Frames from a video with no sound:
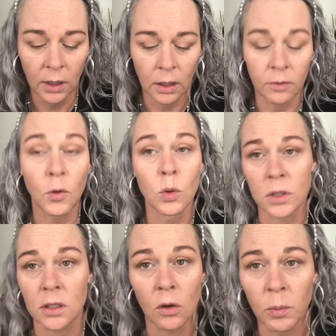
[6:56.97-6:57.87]
And of course I
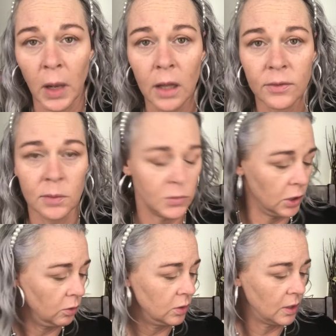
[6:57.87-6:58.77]
told him I loved him too,
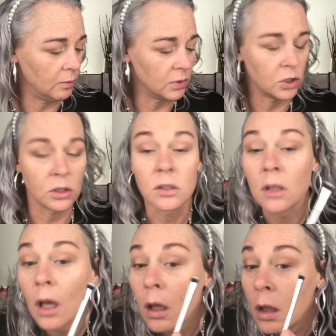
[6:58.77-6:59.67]
because he was just
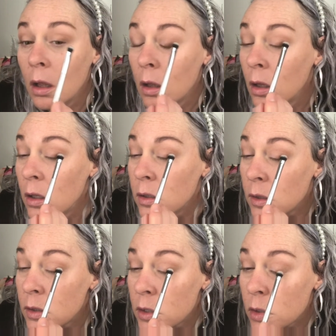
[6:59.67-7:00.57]
the
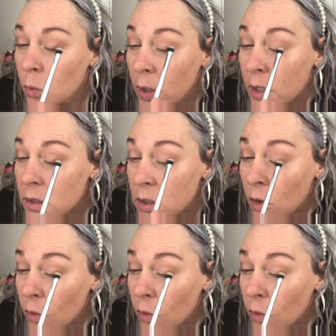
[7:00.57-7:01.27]
sweetest little